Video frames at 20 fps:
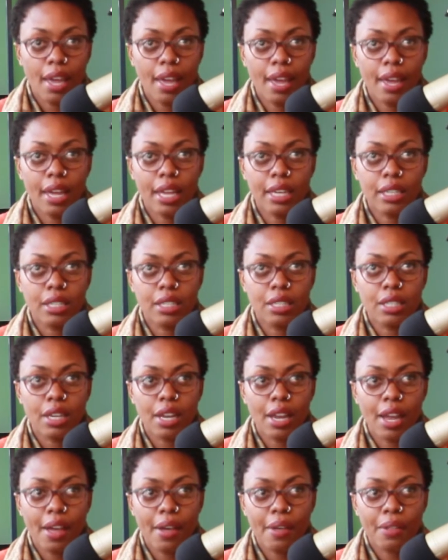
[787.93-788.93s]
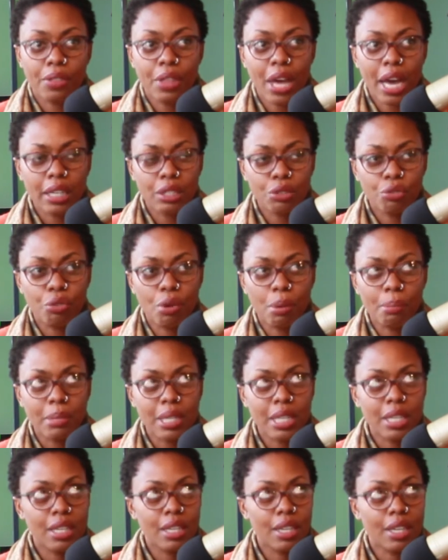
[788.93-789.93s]
And that for
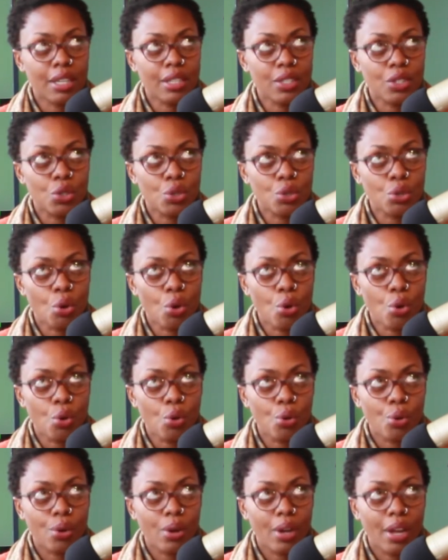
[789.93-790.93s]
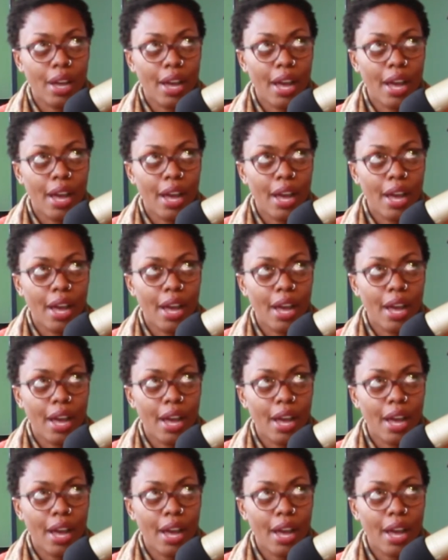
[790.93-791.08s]
me is so,